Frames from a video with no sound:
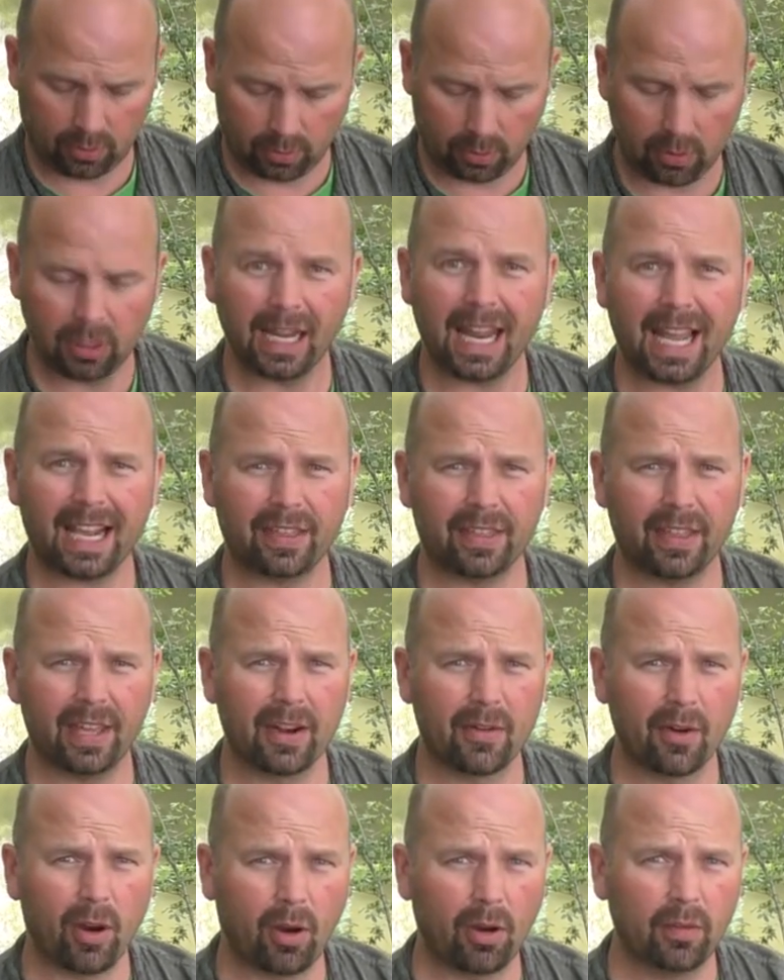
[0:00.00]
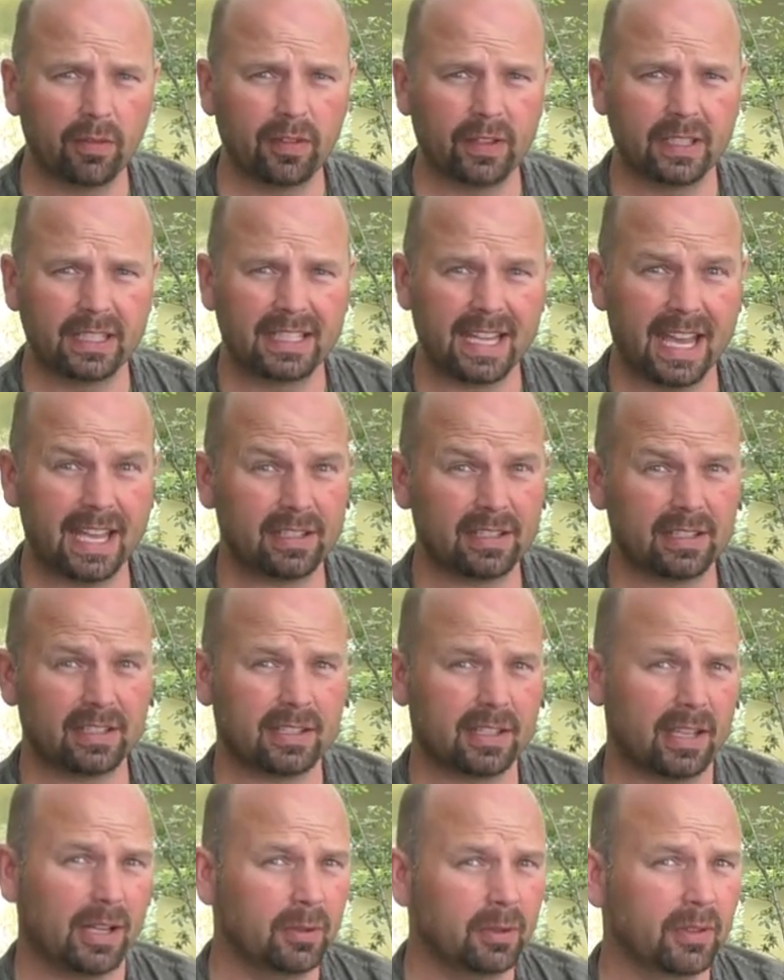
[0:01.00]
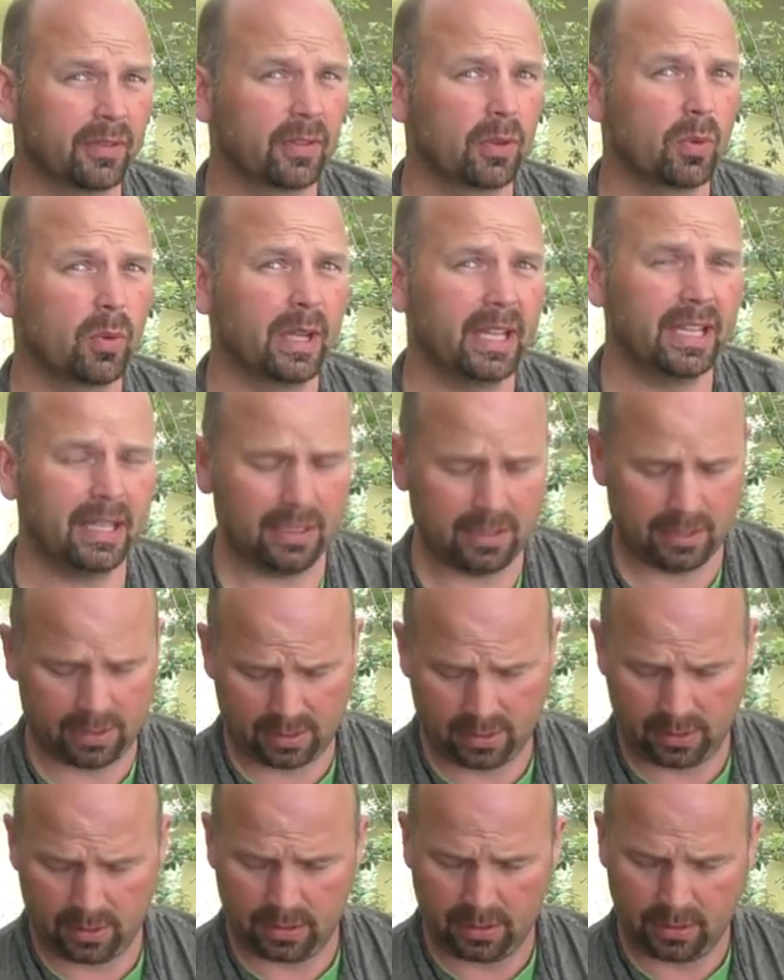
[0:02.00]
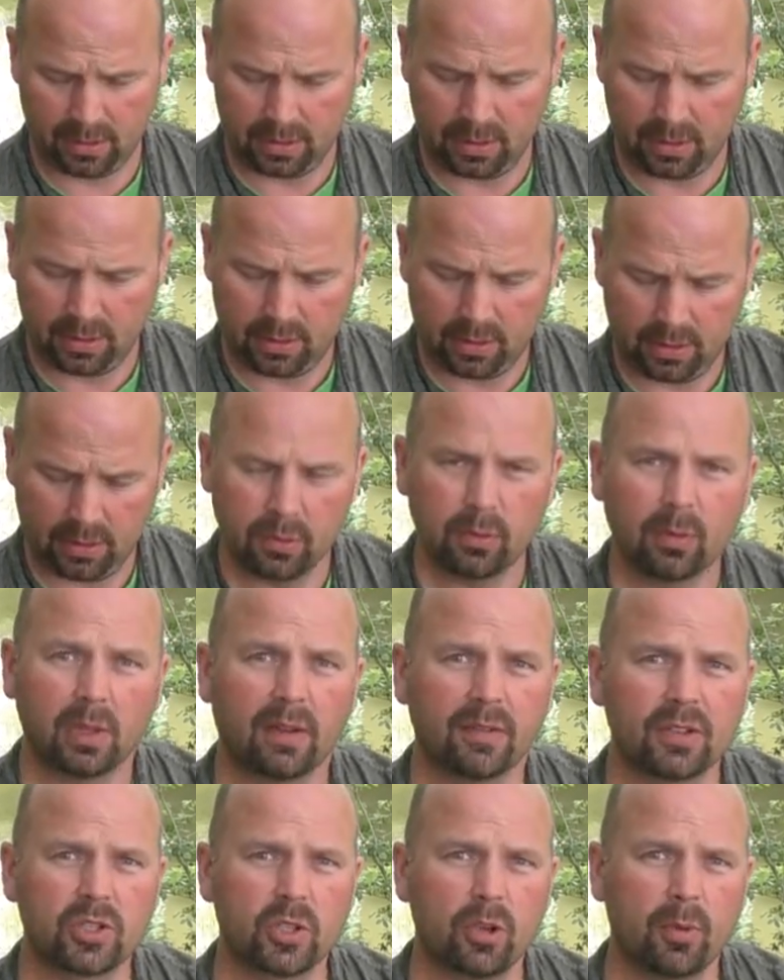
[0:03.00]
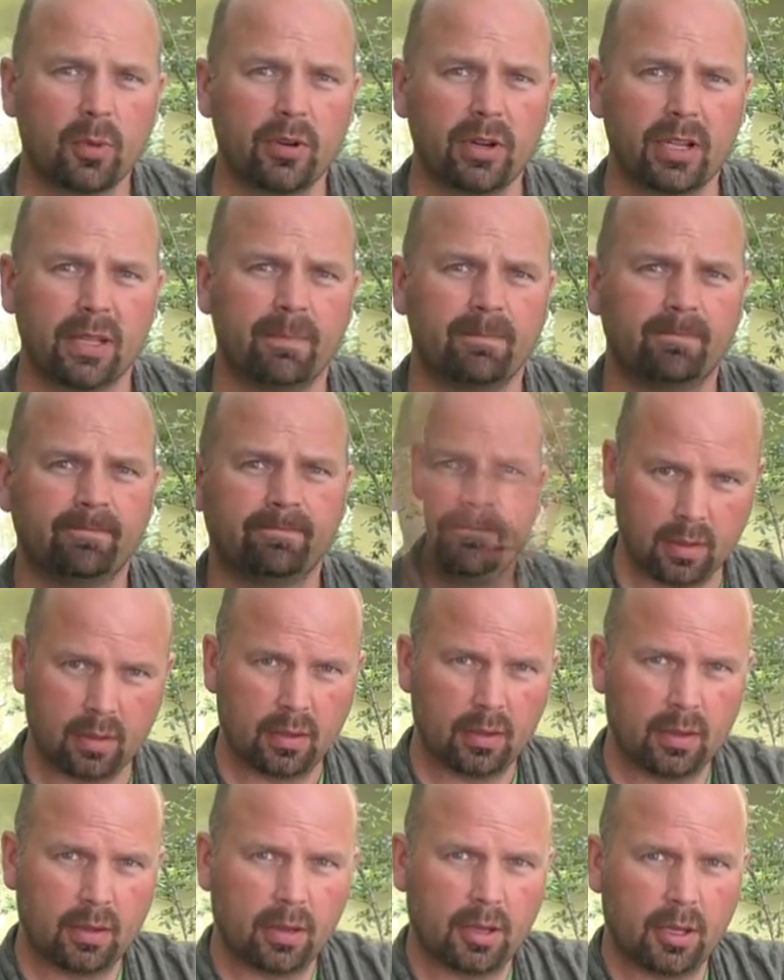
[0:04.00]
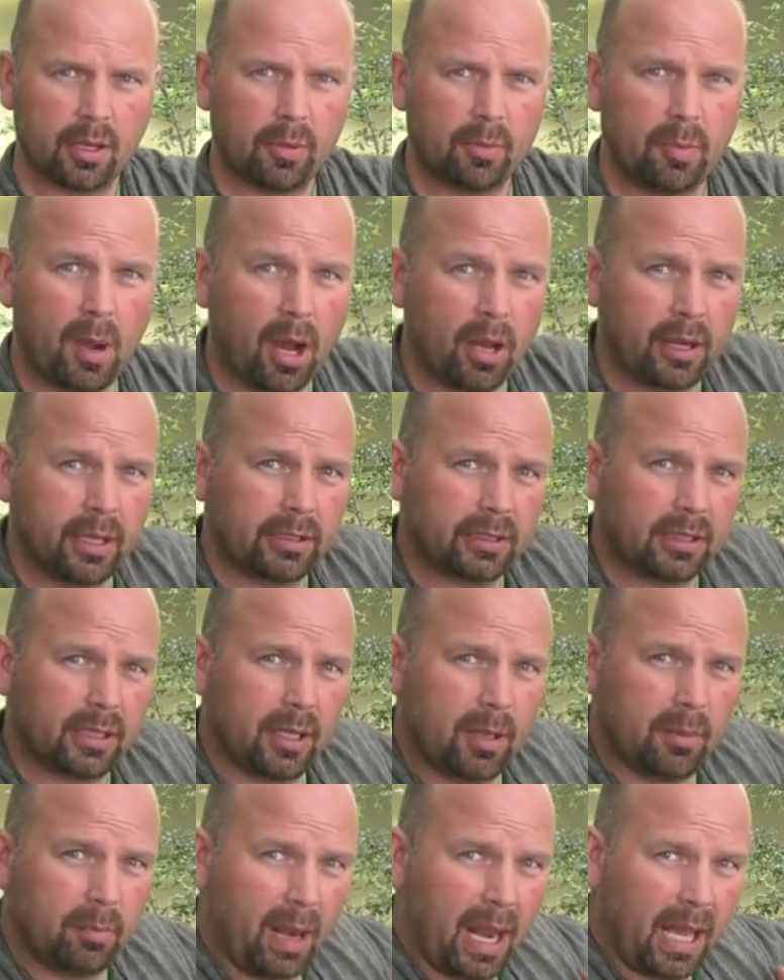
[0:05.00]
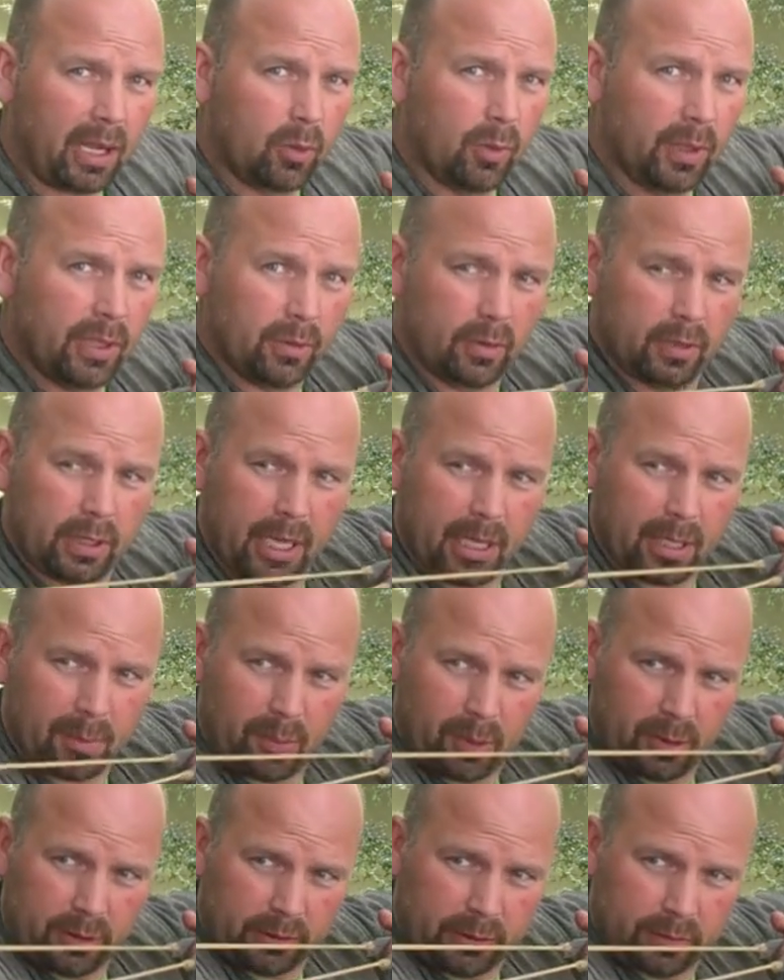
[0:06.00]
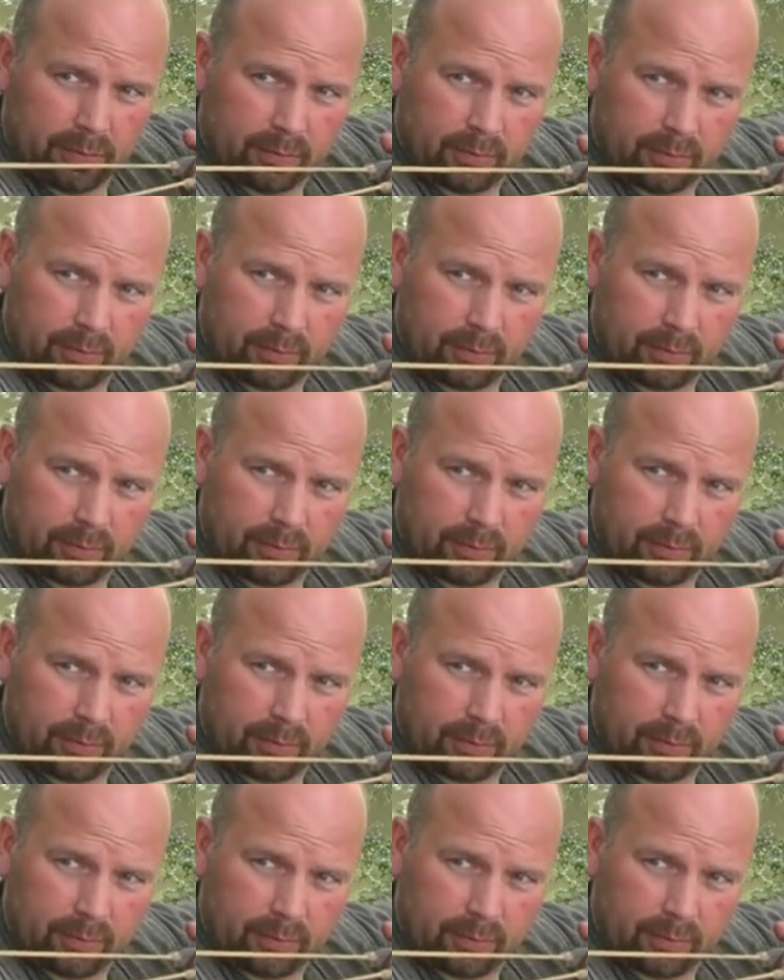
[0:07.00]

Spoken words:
or lack thereof, tests out of the way. We'll have a summary. Barnett Black Widow catapult.